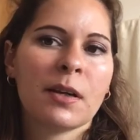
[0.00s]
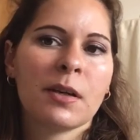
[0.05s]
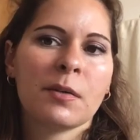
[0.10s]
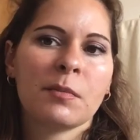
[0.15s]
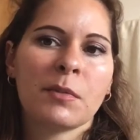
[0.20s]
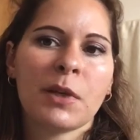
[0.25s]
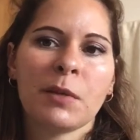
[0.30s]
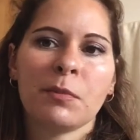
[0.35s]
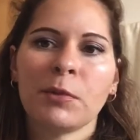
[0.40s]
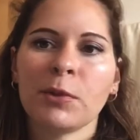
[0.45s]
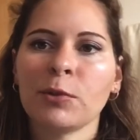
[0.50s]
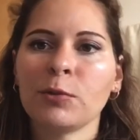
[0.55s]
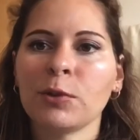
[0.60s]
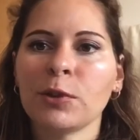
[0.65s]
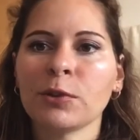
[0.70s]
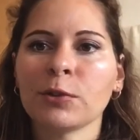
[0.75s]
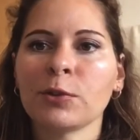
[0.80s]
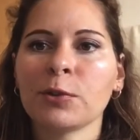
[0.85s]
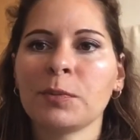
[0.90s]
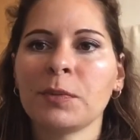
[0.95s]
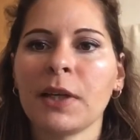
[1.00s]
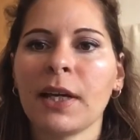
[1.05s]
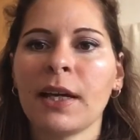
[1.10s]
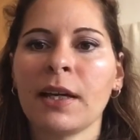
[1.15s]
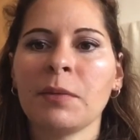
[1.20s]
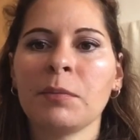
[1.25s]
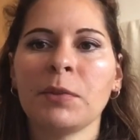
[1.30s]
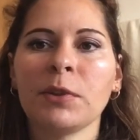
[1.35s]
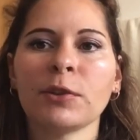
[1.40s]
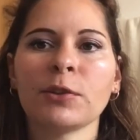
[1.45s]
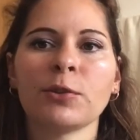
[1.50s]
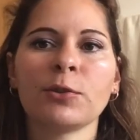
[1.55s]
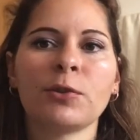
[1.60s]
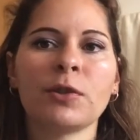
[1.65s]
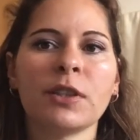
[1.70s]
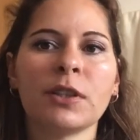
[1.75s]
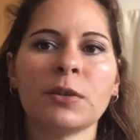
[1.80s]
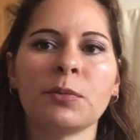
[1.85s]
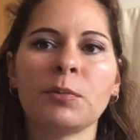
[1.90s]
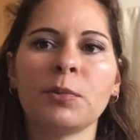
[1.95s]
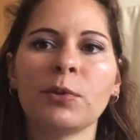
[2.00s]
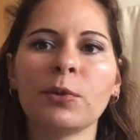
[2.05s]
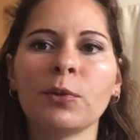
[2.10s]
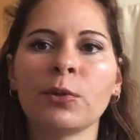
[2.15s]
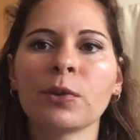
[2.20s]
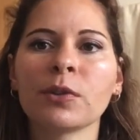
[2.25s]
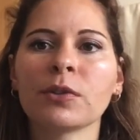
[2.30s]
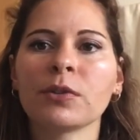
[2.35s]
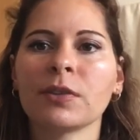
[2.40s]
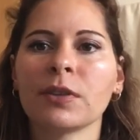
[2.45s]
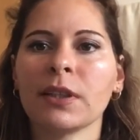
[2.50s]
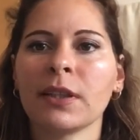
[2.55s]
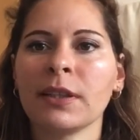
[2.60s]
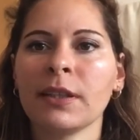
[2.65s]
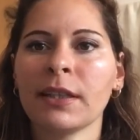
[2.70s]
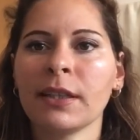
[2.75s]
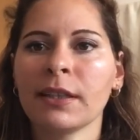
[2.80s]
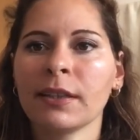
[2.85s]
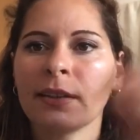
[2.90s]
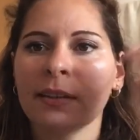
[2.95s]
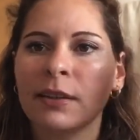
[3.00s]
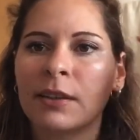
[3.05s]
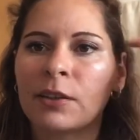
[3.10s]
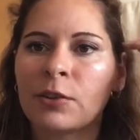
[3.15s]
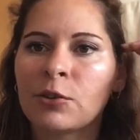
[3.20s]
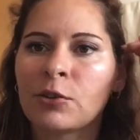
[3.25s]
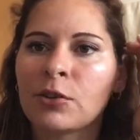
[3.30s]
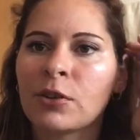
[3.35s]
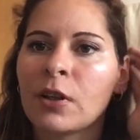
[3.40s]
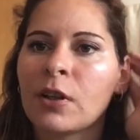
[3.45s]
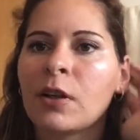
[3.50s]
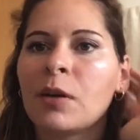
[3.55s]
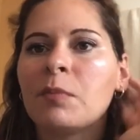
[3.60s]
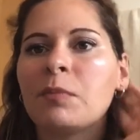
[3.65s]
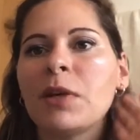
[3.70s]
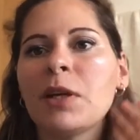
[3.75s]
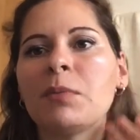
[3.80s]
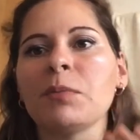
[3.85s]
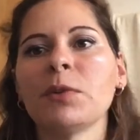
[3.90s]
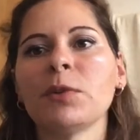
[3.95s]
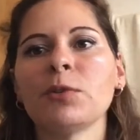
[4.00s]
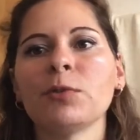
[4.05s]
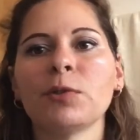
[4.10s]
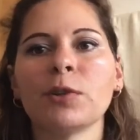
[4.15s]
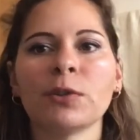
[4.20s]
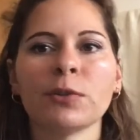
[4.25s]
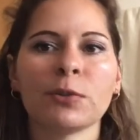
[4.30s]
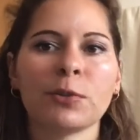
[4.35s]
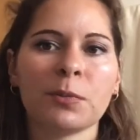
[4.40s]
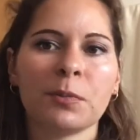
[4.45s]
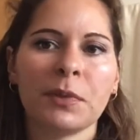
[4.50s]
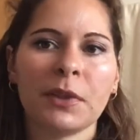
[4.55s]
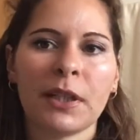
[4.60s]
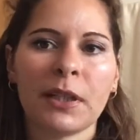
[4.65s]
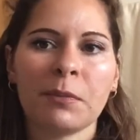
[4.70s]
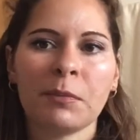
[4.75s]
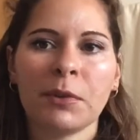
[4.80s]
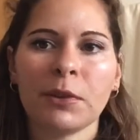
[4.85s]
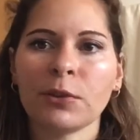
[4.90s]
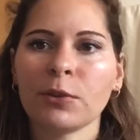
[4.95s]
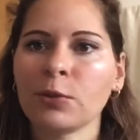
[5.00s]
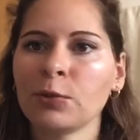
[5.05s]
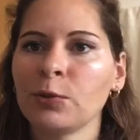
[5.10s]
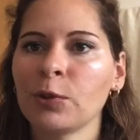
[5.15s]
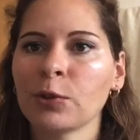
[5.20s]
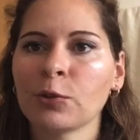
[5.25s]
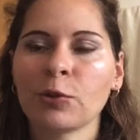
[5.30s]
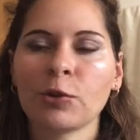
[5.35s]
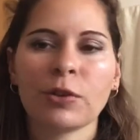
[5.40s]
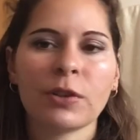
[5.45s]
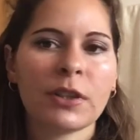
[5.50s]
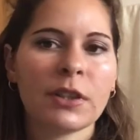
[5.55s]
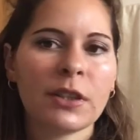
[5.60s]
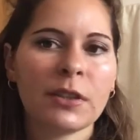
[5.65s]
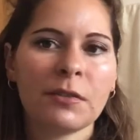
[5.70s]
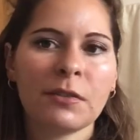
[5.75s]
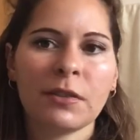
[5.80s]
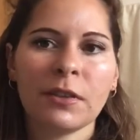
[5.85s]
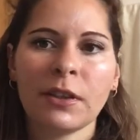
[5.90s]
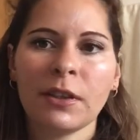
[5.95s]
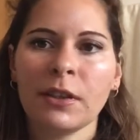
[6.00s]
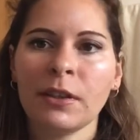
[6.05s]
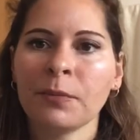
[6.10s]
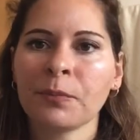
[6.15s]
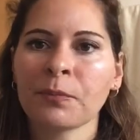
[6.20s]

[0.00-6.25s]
Maybe you want to be able to read books in English, maybe you want to be able to watch TV